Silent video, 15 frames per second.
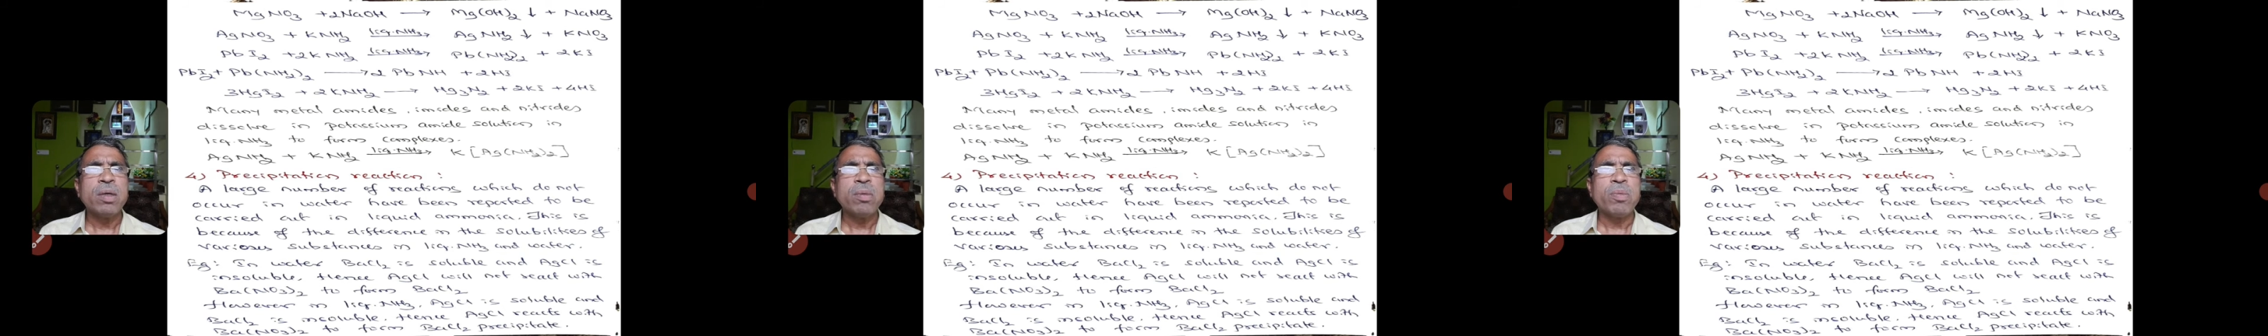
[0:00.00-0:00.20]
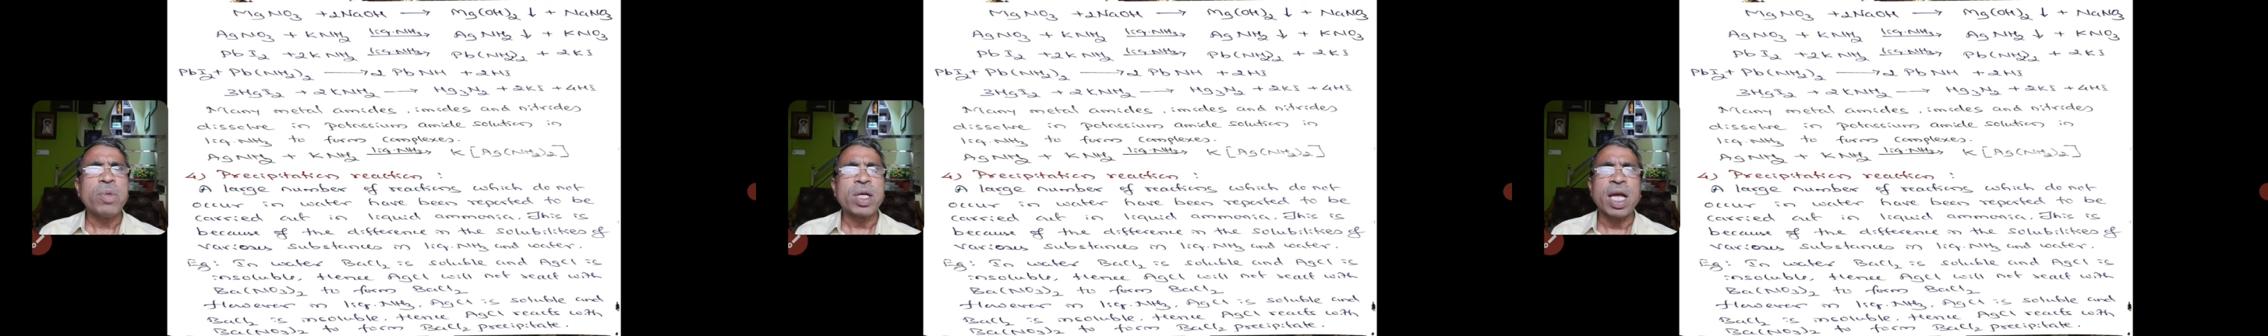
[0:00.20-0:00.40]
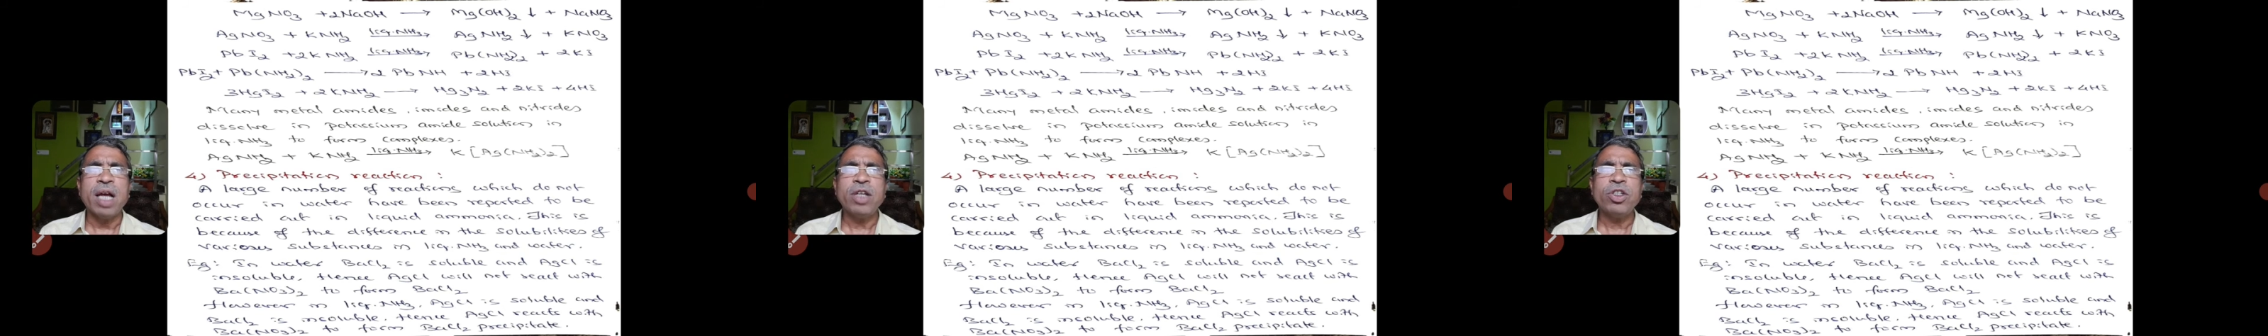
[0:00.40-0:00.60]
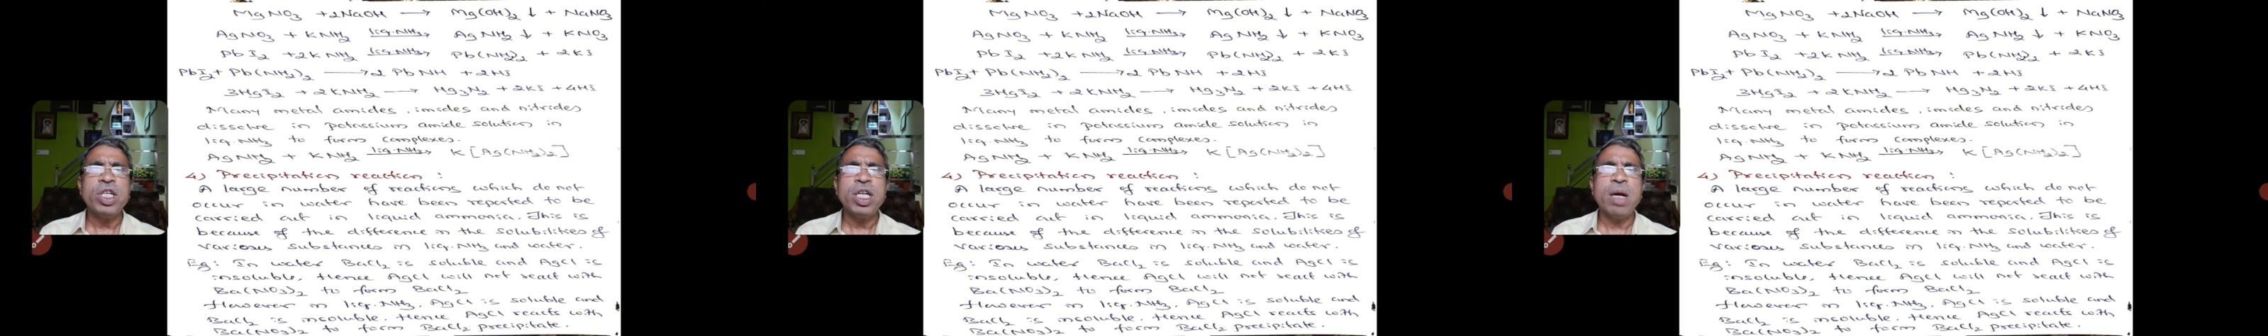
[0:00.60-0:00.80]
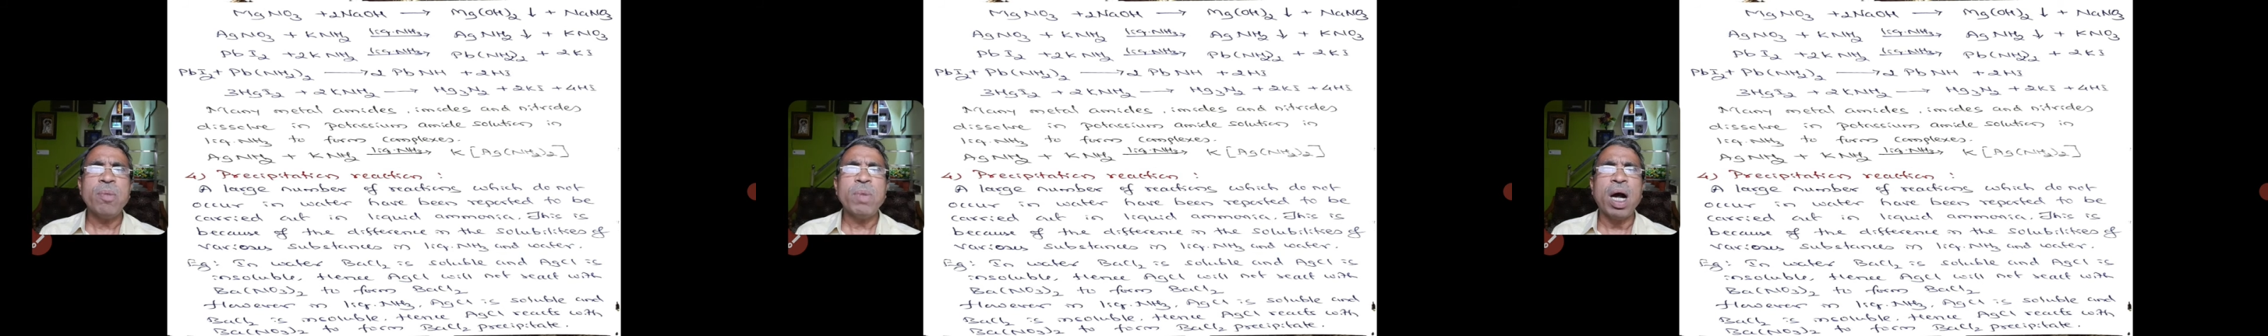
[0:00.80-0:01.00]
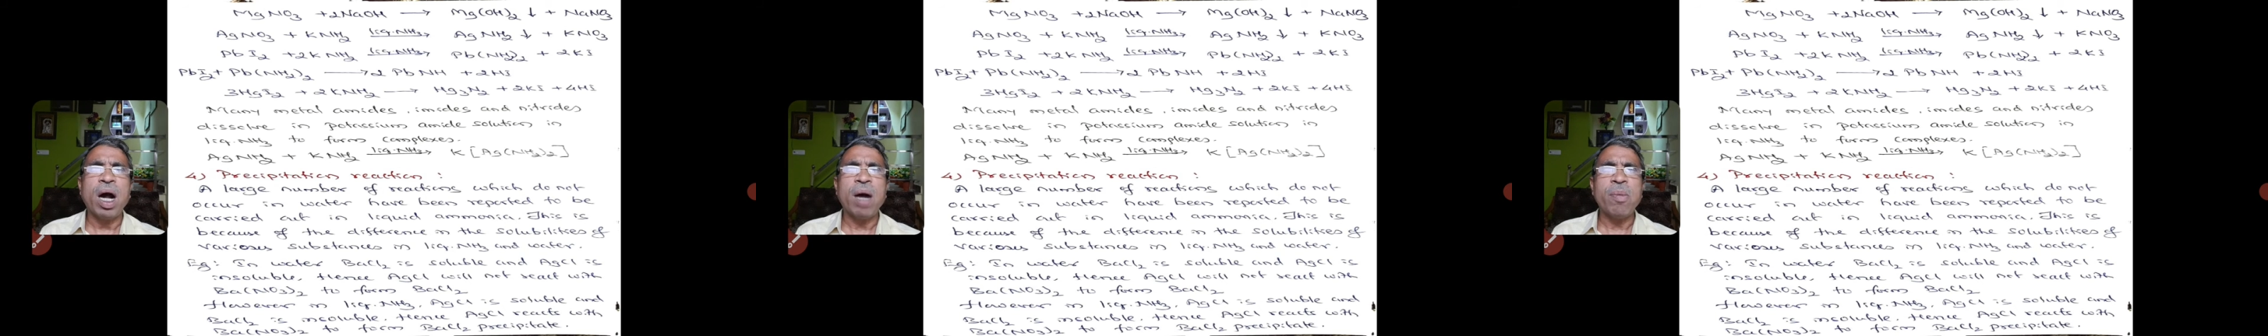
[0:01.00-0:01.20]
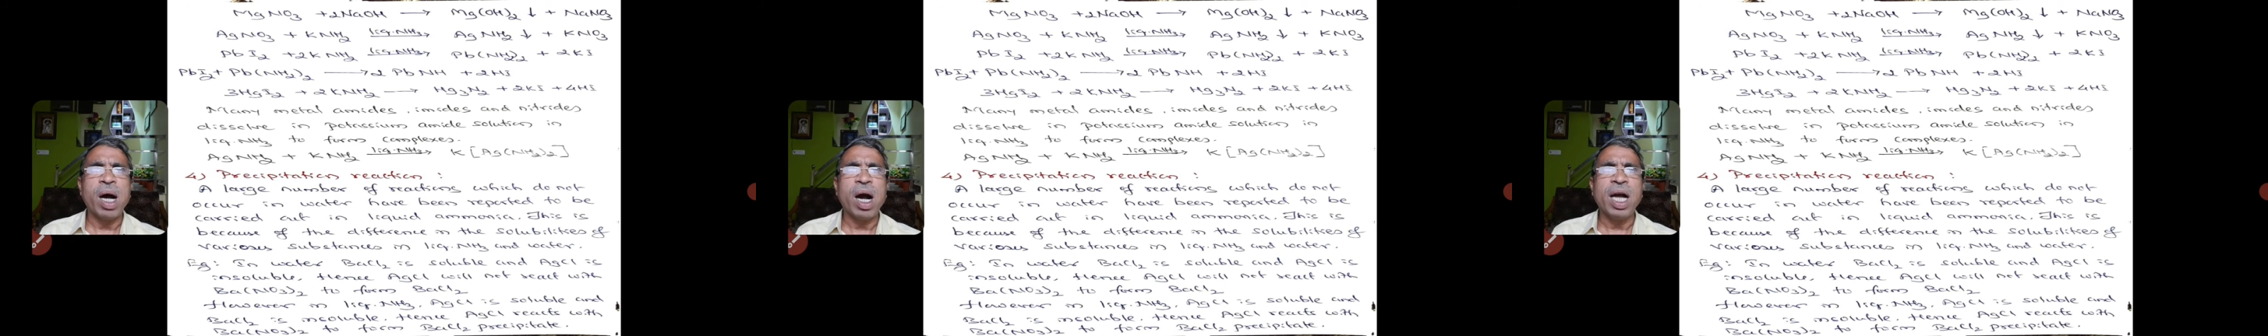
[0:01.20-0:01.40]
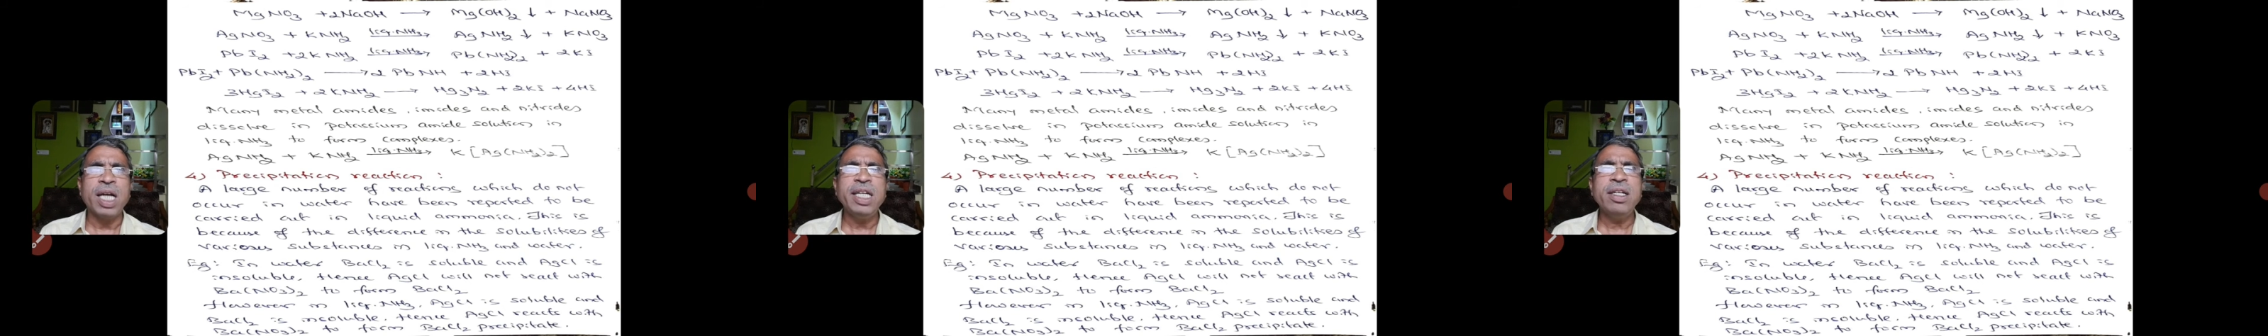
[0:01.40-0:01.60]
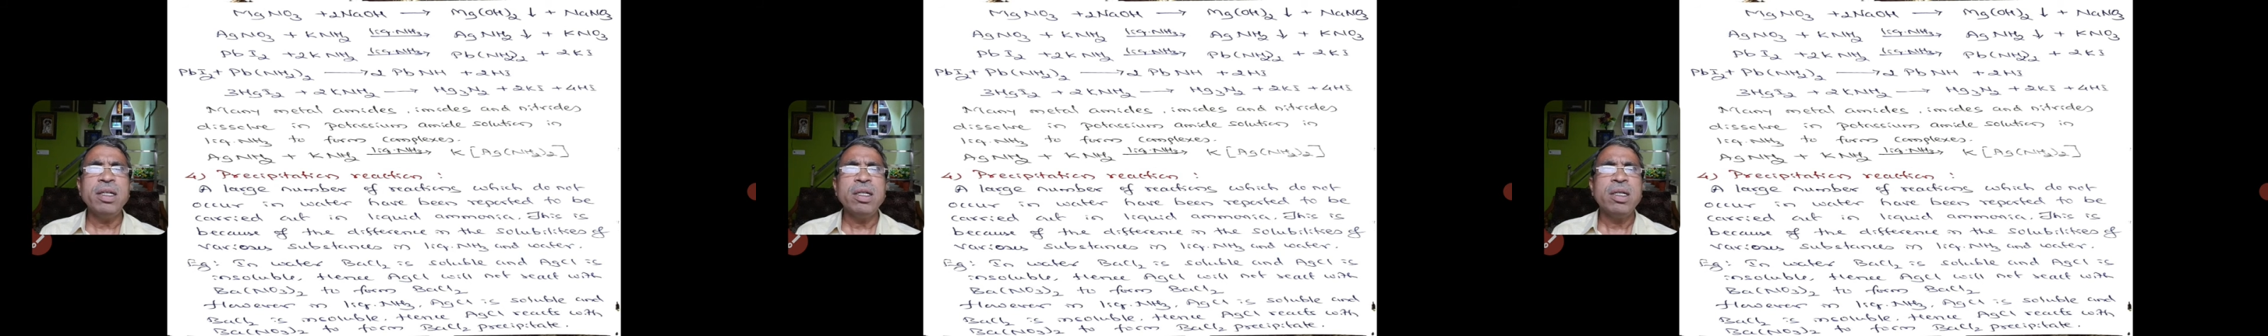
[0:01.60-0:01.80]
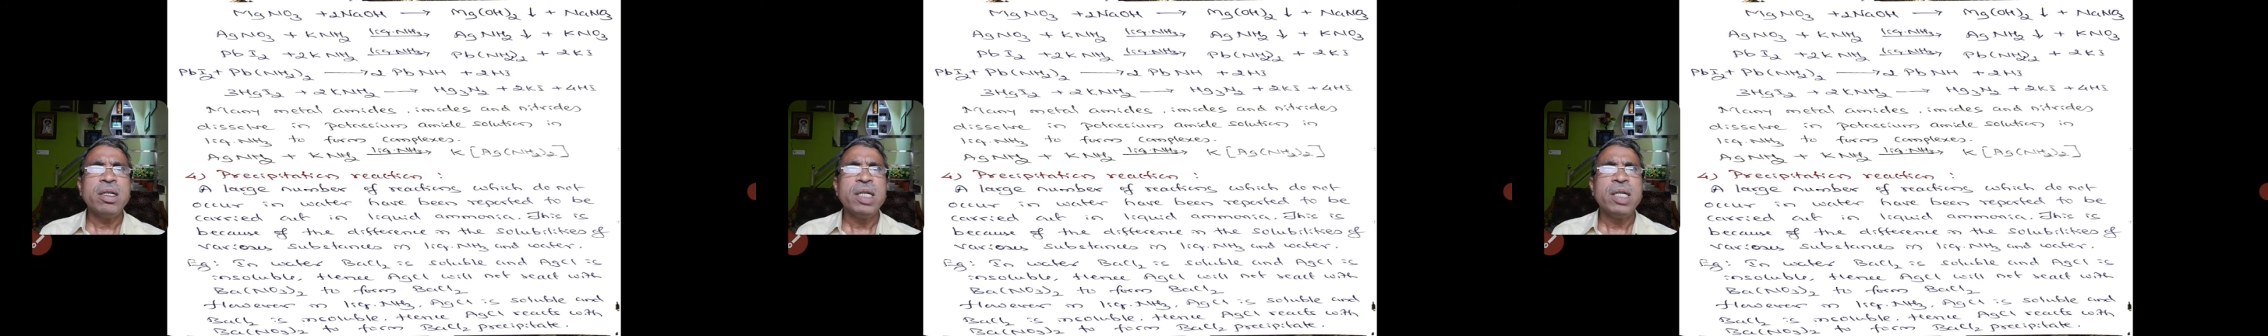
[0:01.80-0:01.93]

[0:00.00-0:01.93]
potassium amide